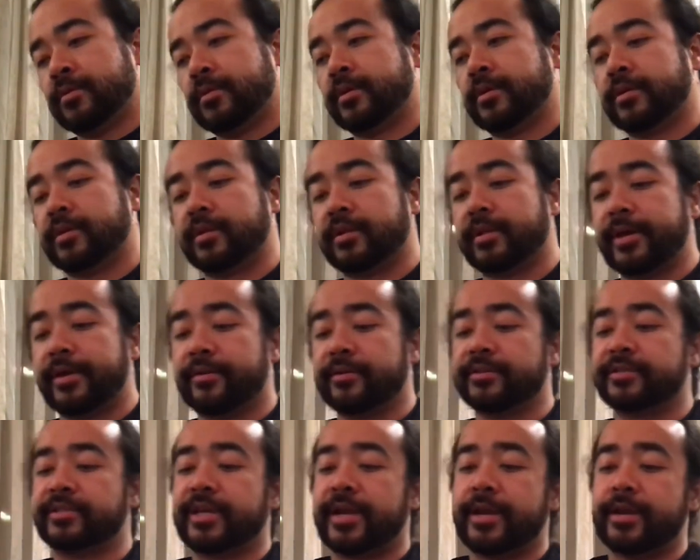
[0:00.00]
on a
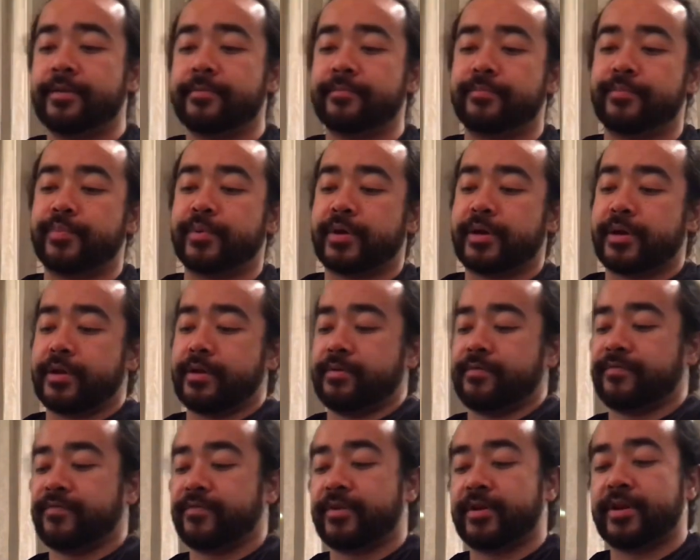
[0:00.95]
later date.
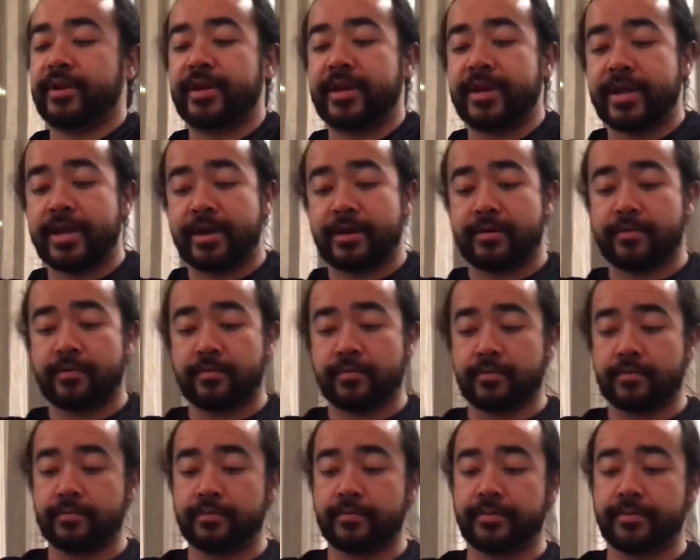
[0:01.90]
But for now,